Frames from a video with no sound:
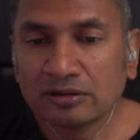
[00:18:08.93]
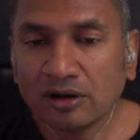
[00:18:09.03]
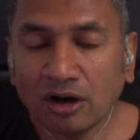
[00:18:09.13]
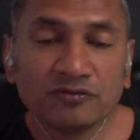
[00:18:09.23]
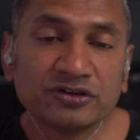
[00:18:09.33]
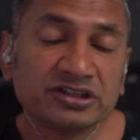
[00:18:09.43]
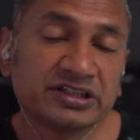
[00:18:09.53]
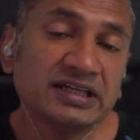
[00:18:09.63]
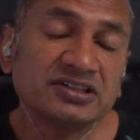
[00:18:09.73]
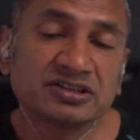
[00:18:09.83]
other
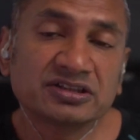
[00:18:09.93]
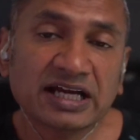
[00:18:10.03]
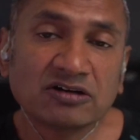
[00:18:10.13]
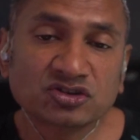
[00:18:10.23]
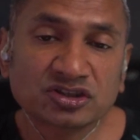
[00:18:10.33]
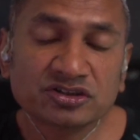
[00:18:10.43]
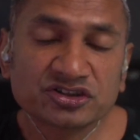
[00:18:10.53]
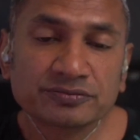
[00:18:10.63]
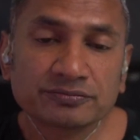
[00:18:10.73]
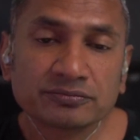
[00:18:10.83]
decent
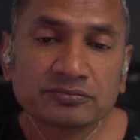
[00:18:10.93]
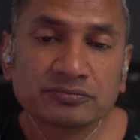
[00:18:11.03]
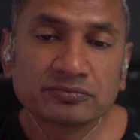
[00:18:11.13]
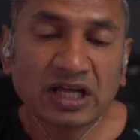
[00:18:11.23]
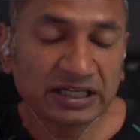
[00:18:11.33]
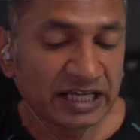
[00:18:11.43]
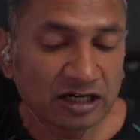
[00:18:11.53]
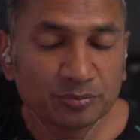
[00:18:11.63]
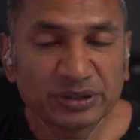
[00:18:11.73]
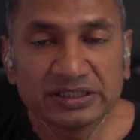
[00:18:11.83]
councillors are
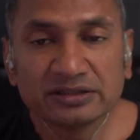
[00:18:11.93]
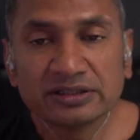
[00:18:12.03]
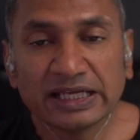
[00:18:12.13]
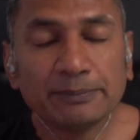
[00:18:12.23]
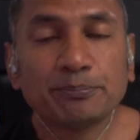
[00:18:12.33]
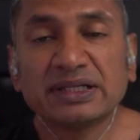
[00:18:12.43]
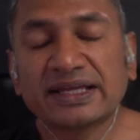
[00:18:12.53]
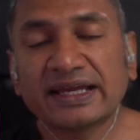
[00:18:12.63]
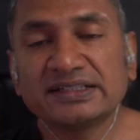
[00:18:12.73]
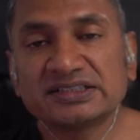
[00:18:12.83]
now being
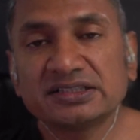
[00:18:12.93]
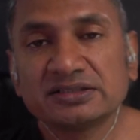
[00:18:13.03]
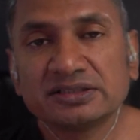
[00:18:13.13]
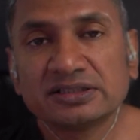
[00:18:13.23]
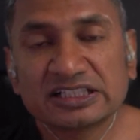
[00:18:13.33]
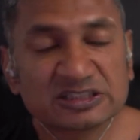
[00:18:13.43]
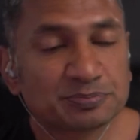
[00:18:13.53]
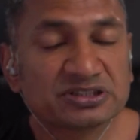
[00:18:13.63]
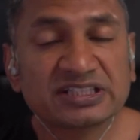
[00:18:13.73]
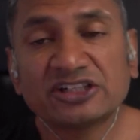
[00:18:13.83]
implicated as
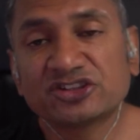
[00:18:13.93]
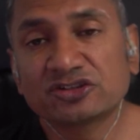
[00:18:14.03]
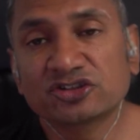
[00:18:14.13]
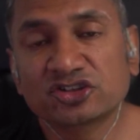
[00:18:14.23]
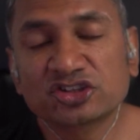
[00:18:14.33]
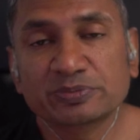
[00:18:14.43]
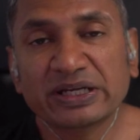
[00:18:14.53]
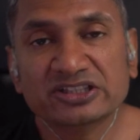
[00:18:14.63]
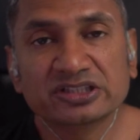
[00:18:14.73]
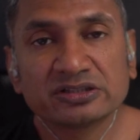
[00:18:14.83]
potential
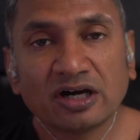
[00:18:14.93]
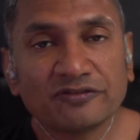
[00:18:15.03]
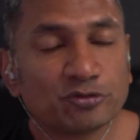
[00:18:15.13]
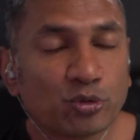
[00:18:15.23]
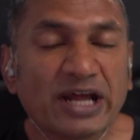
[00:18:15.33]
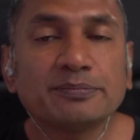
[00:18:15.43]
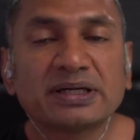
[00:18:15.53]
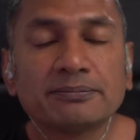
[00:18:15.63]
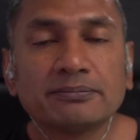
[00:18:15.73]
suspects of rape,